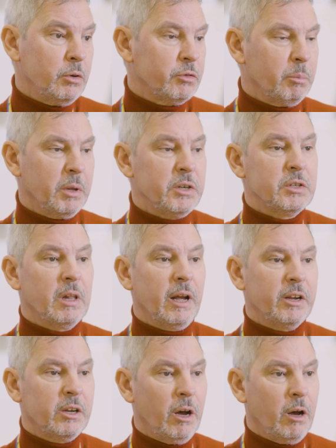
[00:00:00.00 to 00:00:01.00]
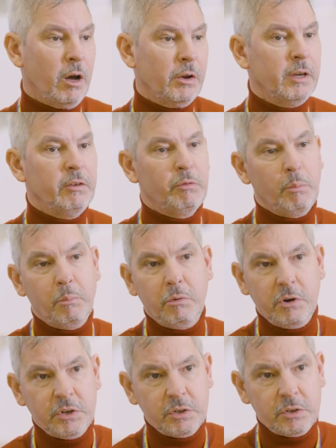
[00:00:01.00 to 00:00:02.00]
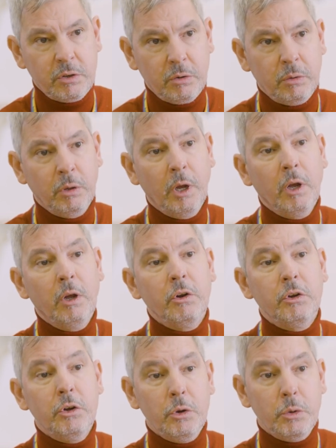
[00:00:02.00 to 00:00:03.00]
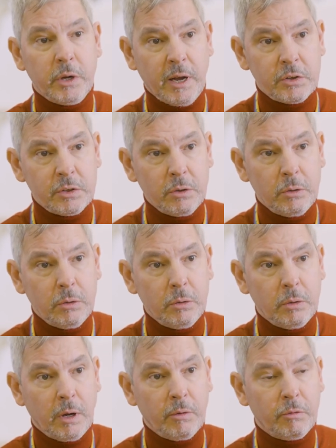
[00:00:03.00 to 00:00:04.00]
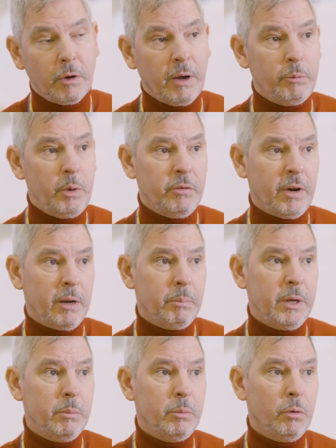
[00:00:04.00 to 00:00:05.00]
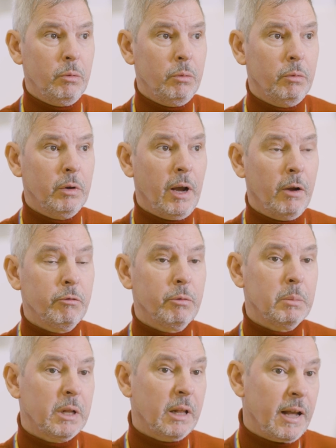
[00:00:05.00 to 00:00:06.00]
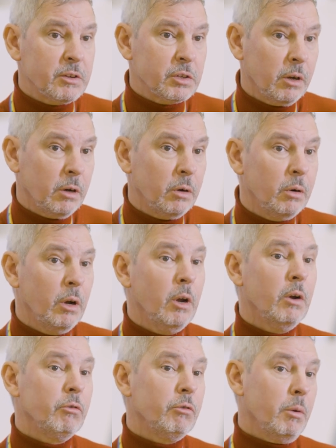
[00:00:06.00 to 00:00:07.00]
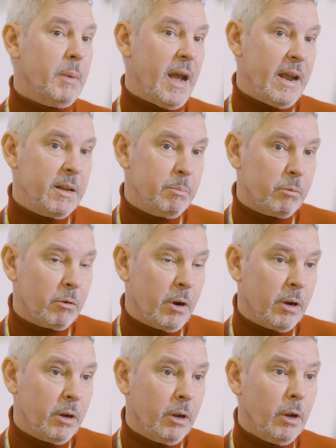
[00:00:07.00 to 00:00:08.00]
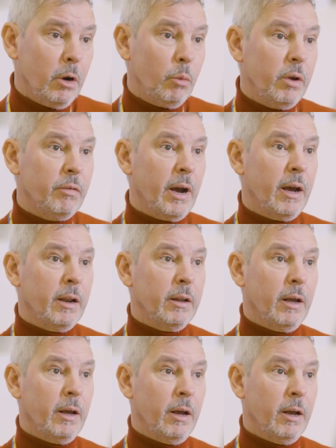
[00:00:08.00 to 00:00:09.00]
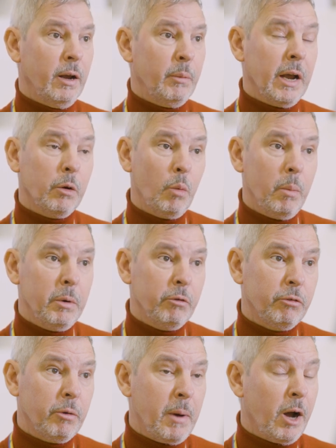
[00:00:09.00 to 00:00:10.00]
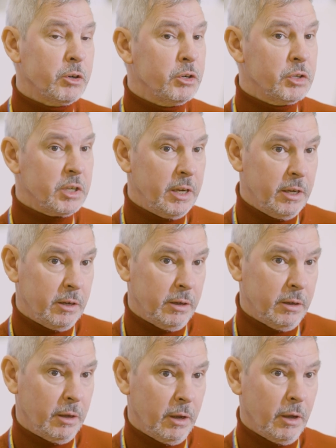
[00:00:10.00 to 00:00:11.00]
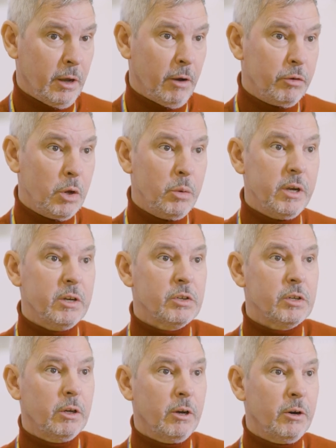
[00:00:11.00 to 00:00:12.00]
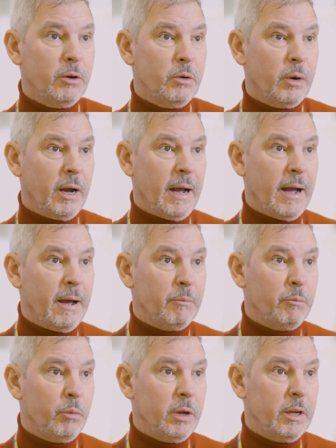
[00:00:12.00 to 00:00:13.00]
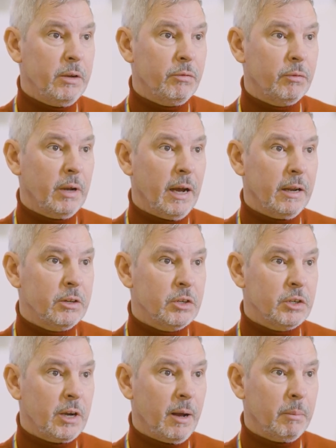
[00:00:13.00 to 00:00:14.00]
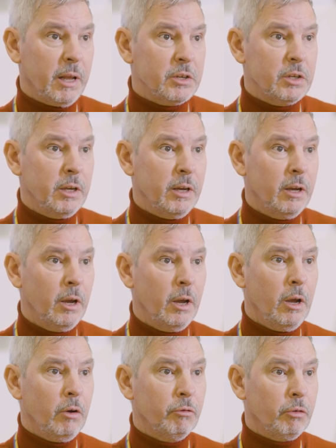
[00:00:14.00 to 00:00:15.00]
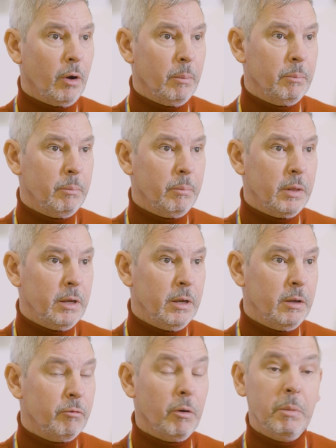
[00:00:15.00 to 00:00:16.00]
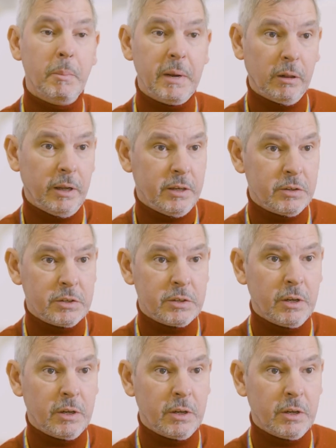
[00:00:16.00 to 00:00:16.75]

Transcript: from places like Cardiff, Bristol, Newcastle. We've had people down from Glasgow, from Edinburgh. We had a woman Argentina a few years ago, and we've had a chap last year from the Middle East.